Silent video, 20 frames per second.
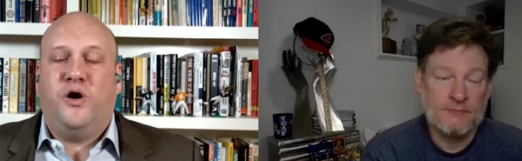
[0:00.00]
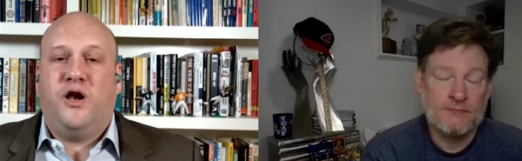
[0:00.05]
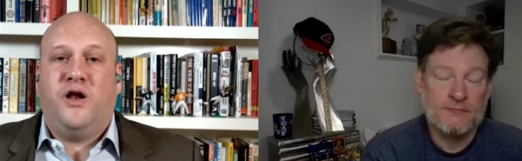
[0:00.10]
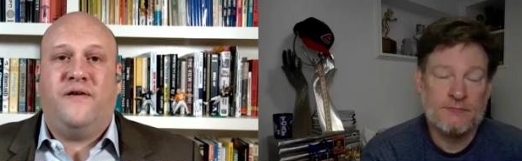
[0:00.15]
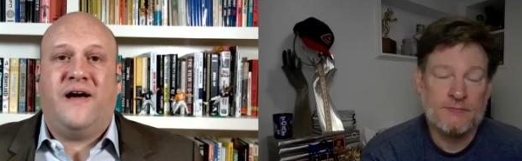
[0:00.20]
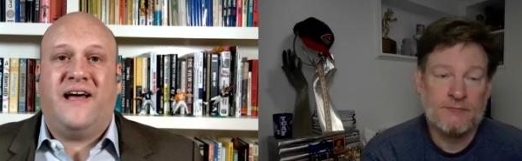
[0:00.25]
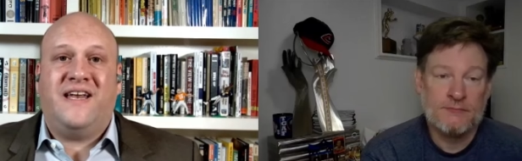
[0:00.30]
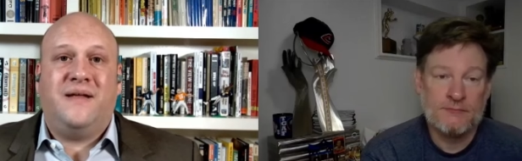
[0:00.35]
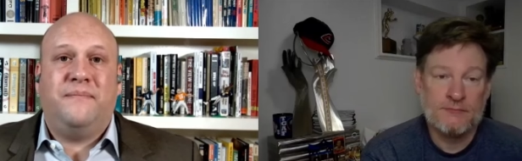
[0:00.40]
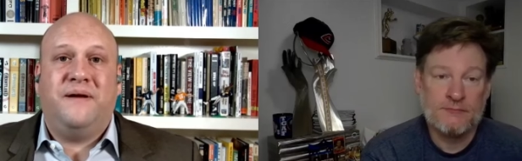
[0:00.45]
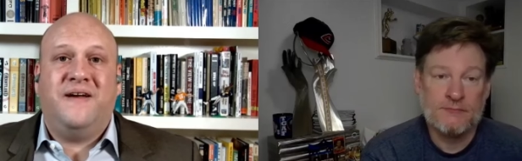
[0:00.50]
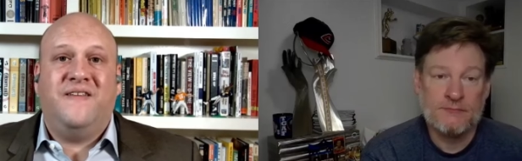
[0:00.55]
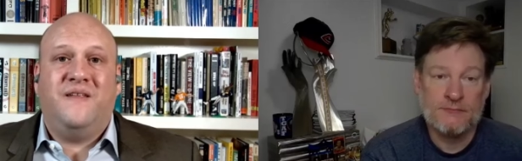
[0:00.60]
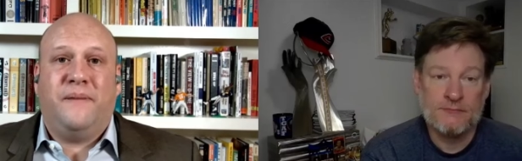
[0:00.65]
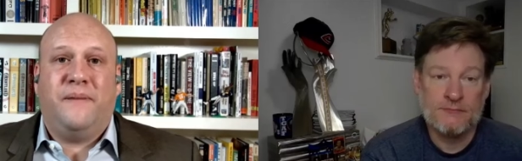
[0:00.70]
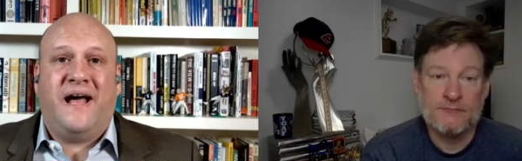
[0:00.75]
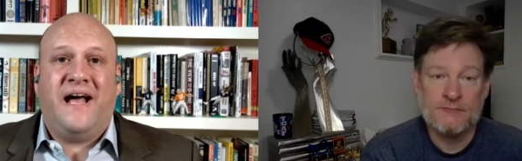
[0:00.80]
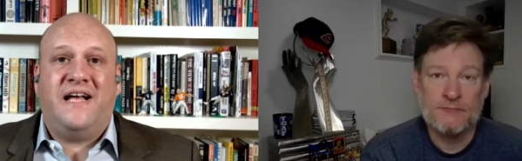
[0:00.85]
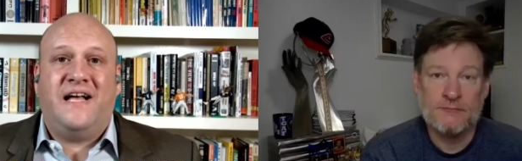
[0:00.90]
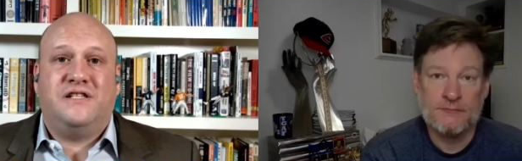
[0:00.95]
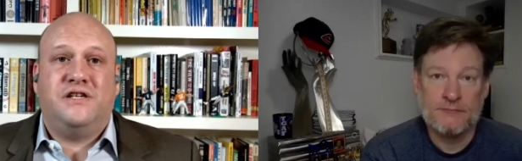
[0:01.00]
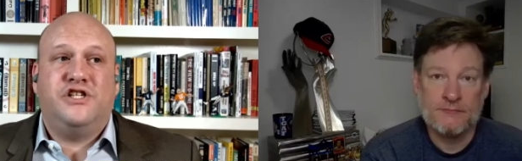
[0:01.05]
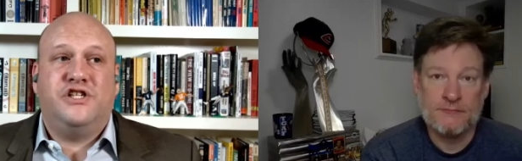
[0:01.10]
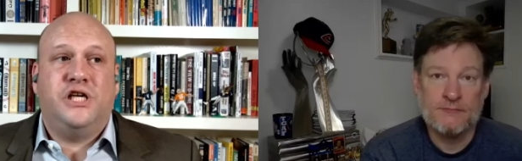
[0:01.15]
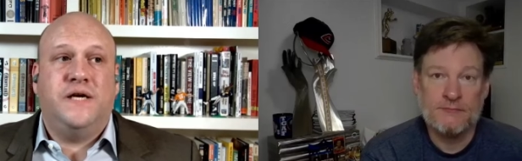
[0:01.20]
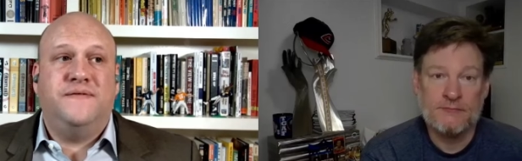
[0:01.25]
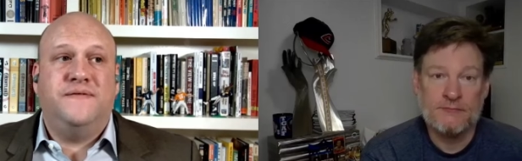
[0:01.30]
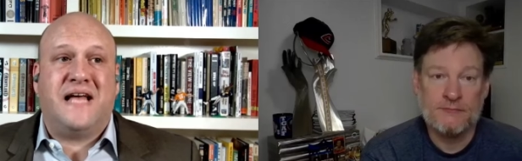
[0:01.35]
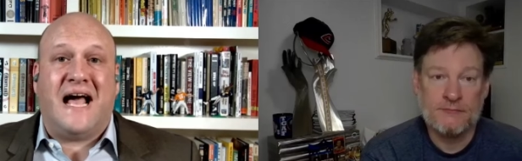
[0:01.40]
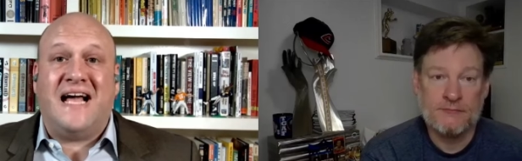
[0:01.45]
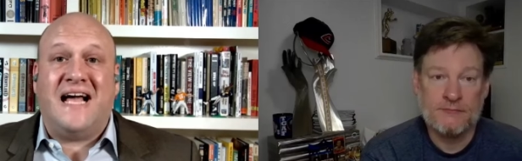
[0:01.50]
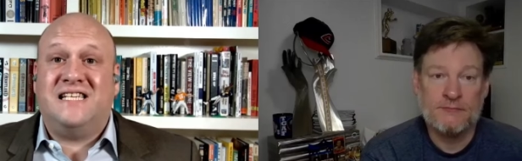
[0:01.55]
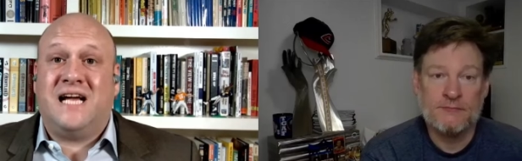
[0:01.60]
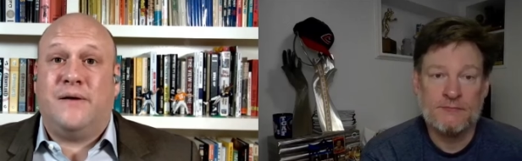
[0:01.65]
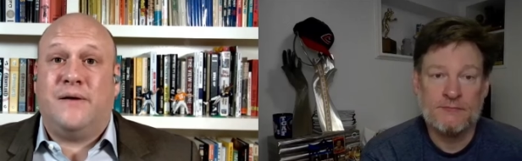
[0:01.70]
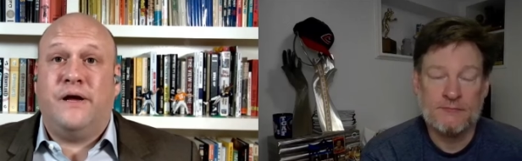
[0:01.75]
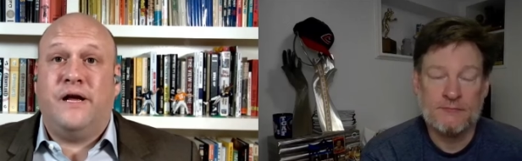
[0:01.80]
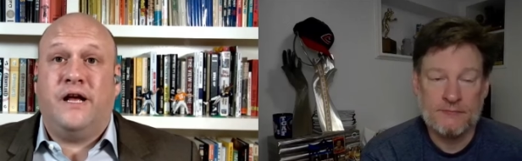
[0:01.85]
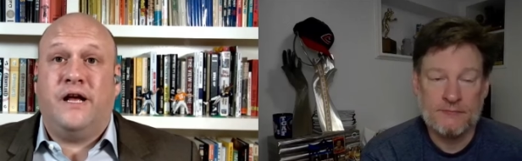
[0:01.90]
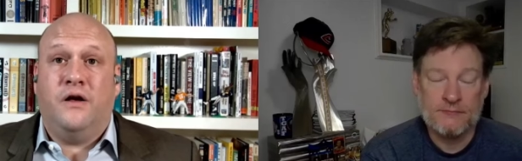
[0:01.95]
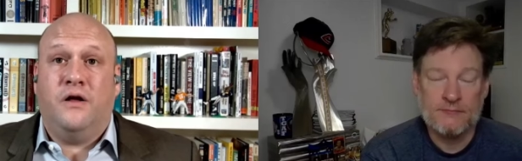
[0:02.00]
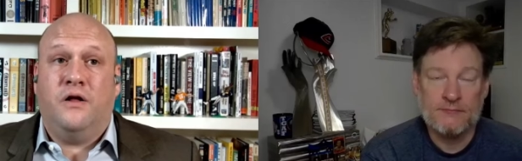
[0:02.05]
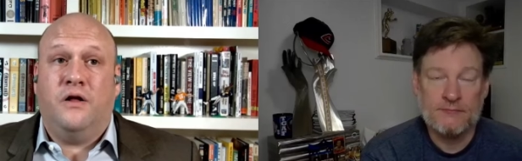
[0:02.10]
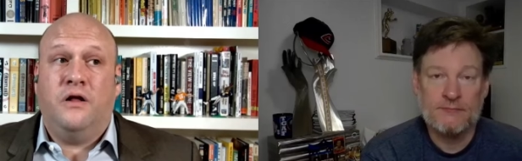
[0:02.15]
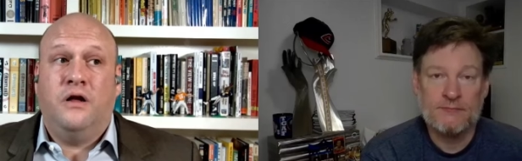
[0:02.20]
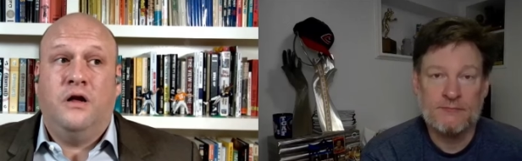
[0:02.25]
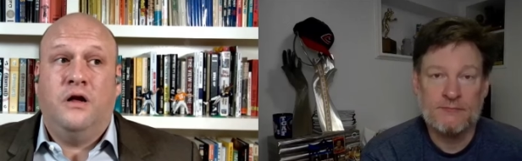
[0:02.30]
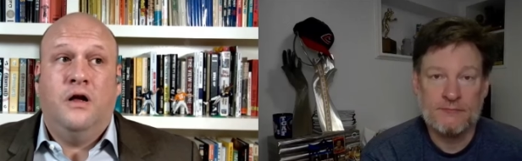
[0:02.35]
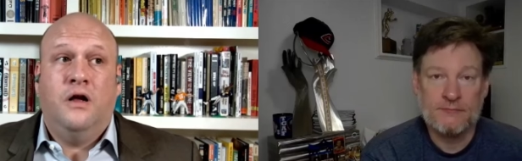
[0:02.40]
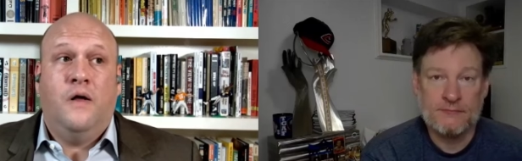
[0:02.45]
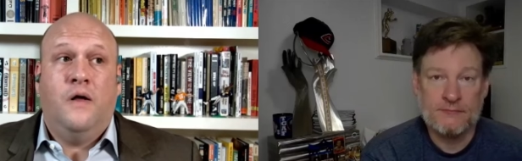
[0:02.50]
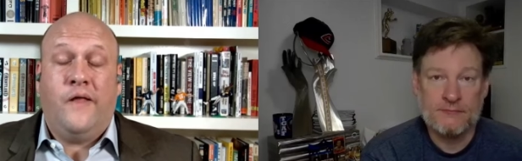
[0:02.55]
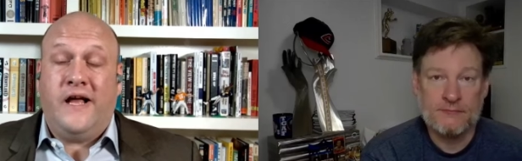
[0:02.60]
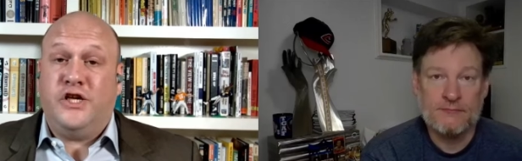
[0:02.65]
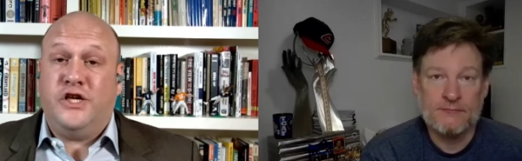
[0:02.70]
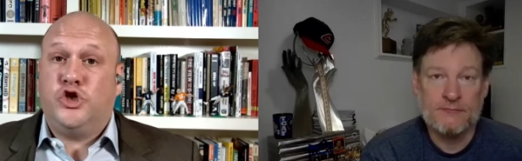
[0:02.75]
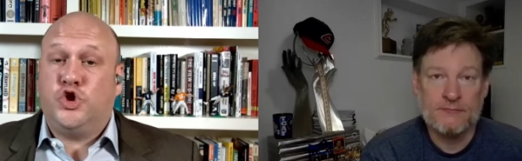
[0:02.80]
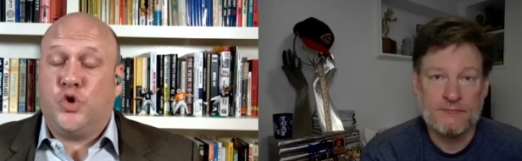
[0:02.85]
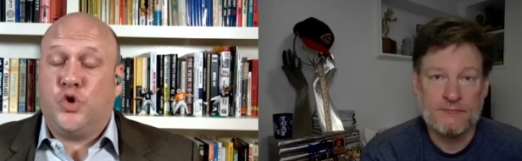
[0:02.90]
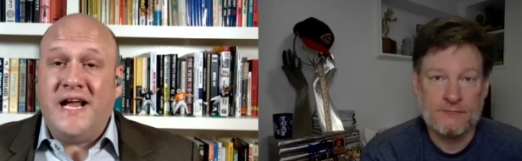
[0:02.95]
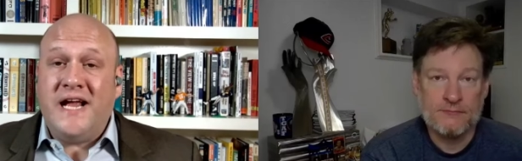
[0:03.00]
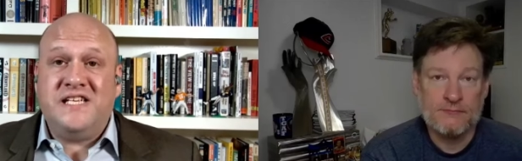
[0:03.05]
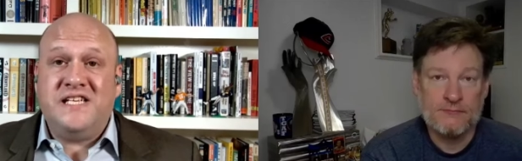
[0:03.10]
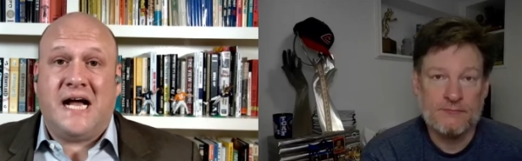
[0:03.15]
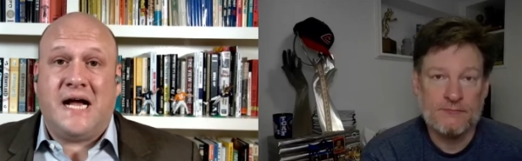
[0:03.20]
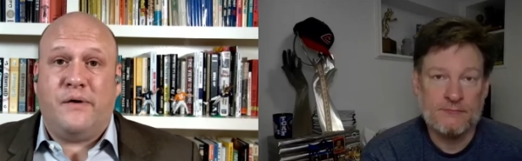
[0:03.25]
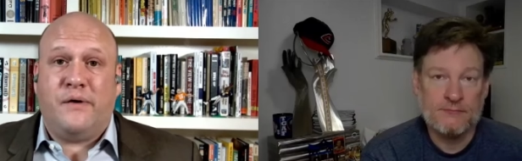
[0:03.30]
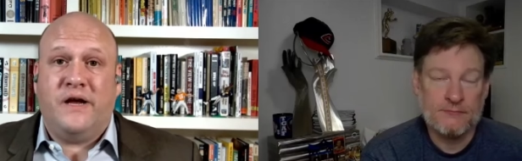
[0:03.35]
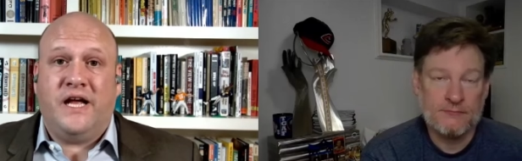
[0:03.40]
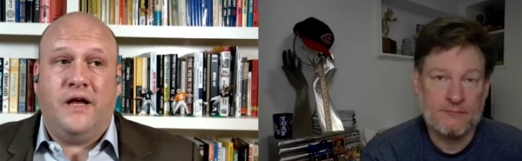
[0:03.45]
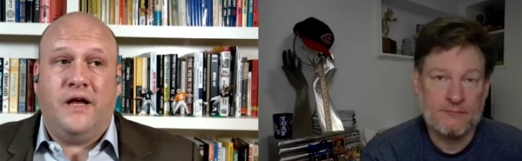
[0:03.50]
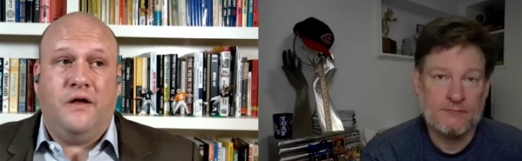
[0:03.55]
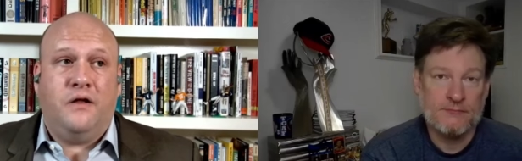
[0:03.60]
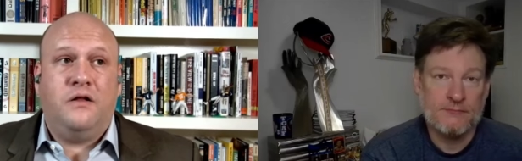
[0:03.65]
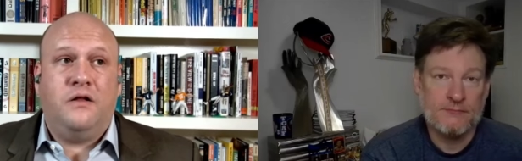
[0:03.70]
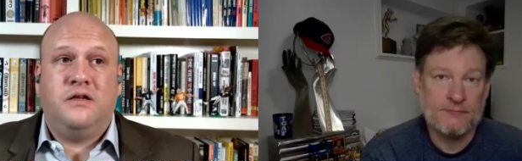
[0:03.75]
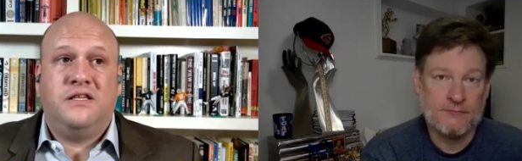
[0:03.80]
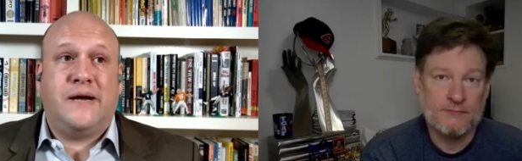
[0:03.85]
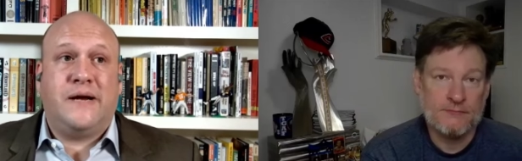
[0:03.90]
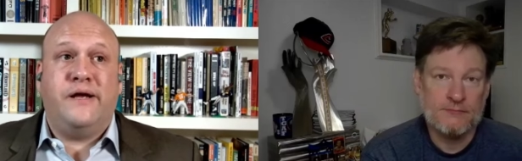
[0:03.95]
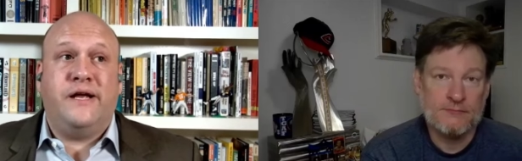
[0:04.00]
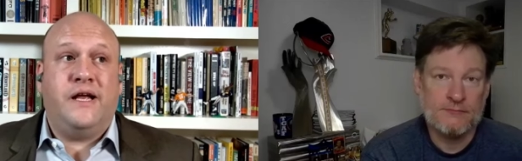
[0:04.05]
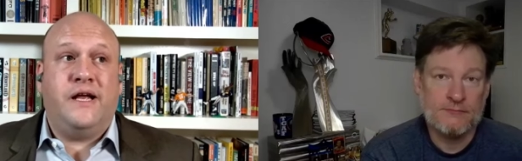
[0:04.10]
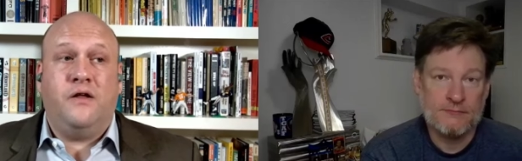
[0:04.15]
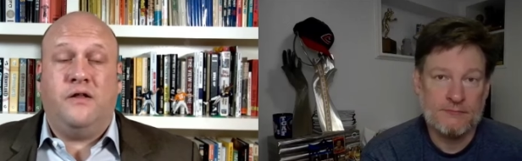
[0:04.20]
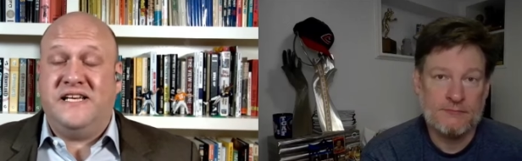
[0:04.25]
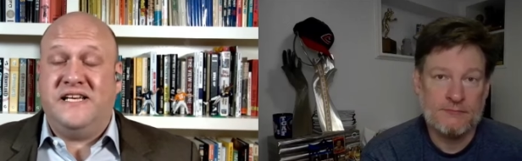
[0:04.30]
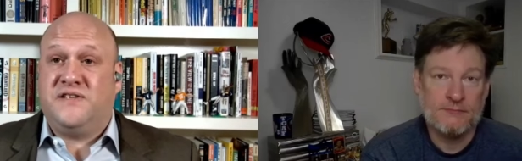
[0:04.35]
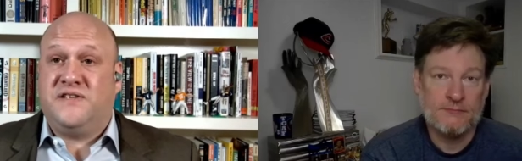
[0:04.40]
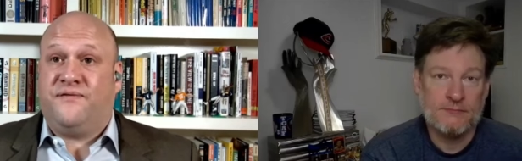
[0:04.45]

Speaker 1: have had to be in the past. The Chiefs had Tyreek Hill. They trade Tyreek Hill. Tyreek Hill is